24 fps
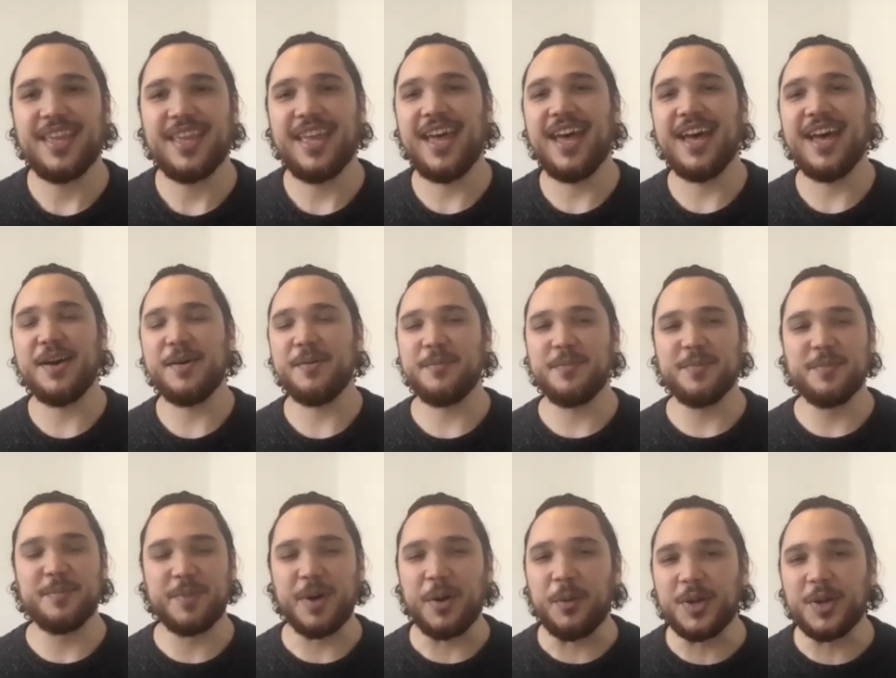Um,
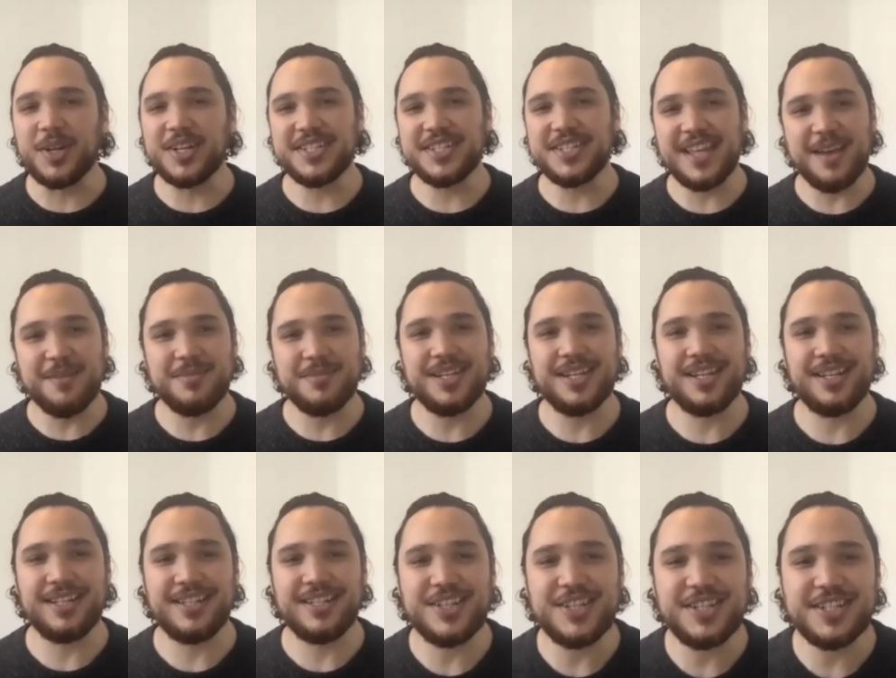but what does that
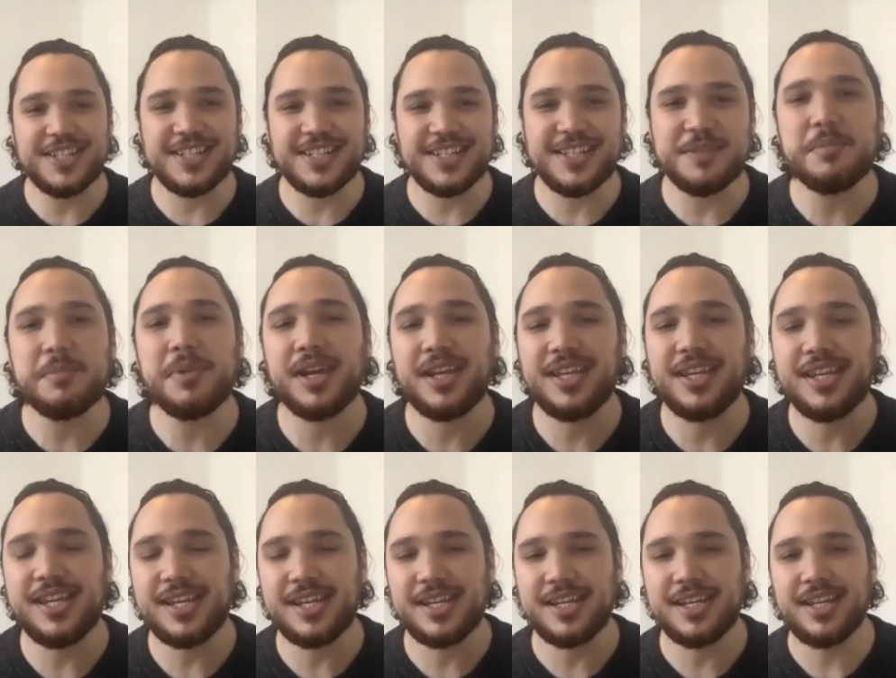mean? Jesus is my
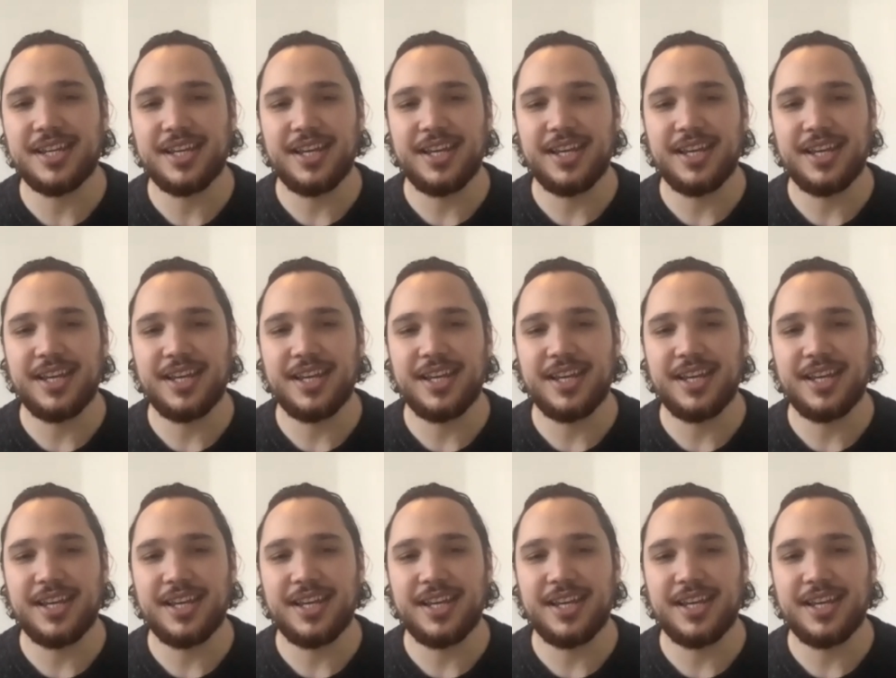king.